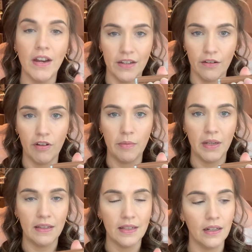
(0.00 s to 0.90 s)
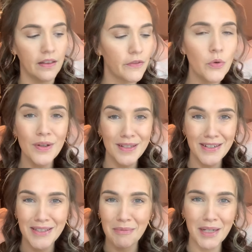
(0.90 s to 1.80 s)
Creamy Concealer. They've all got such
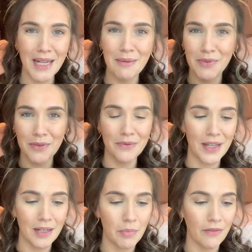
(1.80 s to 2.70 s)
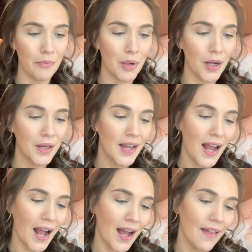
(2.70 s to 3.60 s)
similar names, you're sort of getting a bit of a blur.
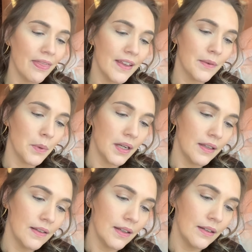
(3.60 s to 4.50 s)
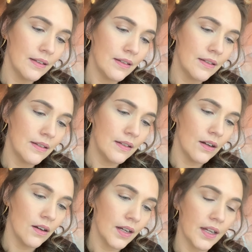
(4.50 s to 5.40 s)
And this one is in
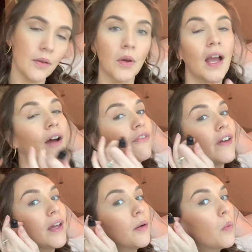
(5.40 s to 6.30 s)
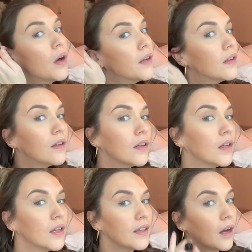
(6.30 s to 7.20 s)
Dark Cafe one.
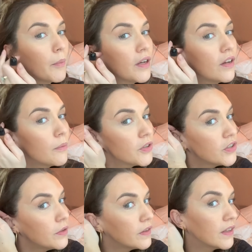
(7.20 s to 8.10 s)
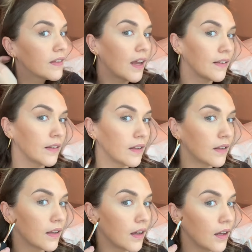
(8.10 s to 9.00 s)
Now I'm just using this as a
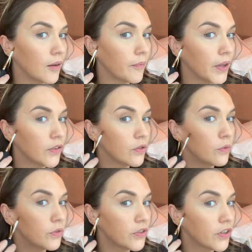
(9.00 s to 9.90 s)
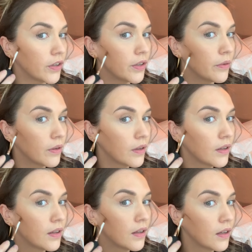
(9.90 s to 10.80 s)
tool to show you
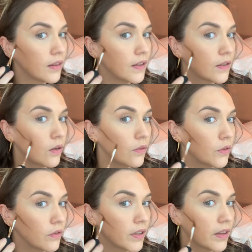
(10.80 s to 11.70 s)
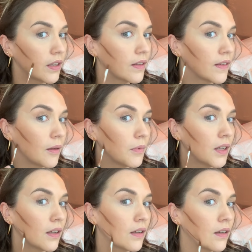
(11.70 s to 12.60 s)
this contouring thing that's happening.